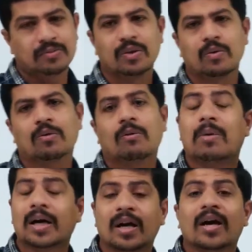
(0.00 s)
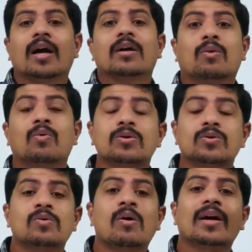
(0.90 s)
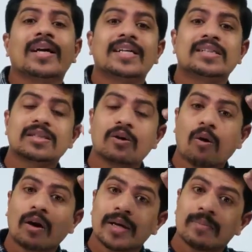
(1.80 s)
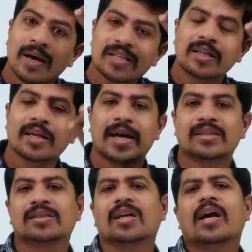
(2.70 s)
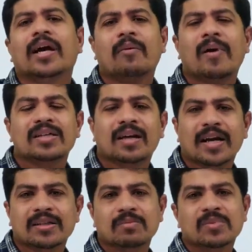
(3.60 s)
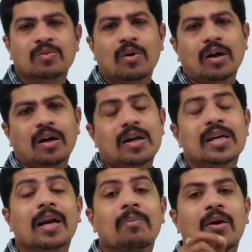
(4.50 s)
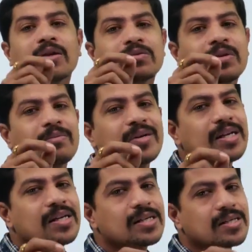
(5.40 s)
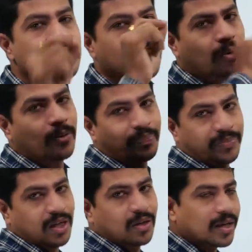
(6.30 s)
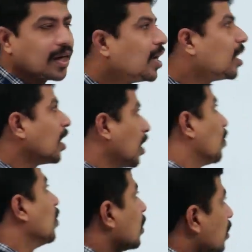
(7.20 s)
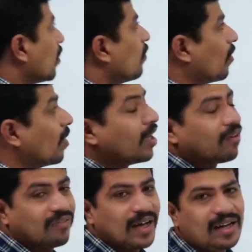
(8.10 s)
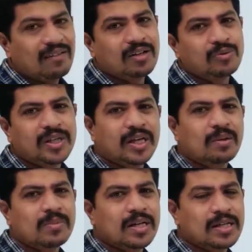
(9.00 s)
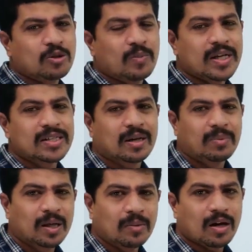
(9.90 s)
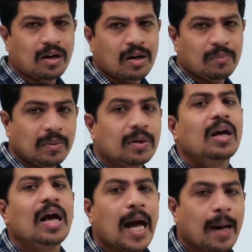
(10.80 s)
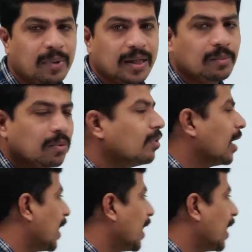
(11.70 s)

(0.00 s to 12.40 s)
we don't know, but root should not exist on imaginary axis. Imaginary axis means what? A real part should not be 0. Okay, now therefore final value theorem in S domain is applicable or not applicable? Applicable.